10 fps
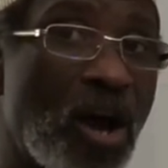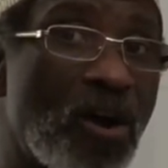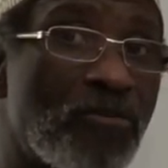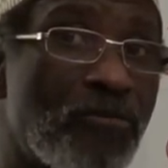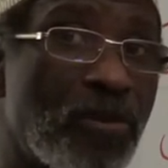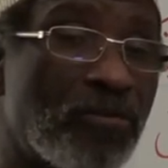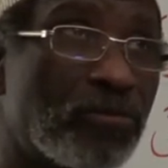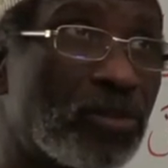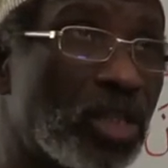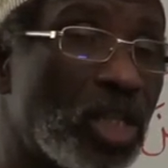
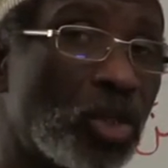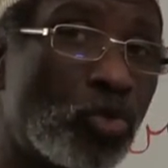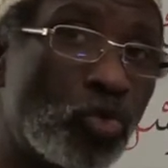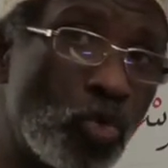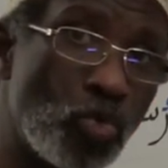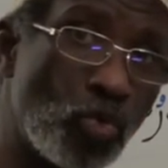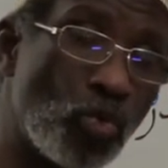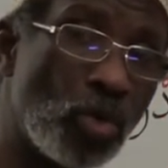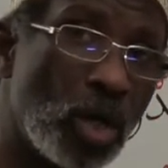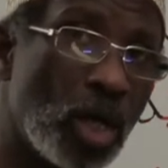
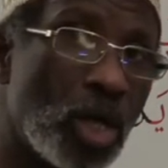52,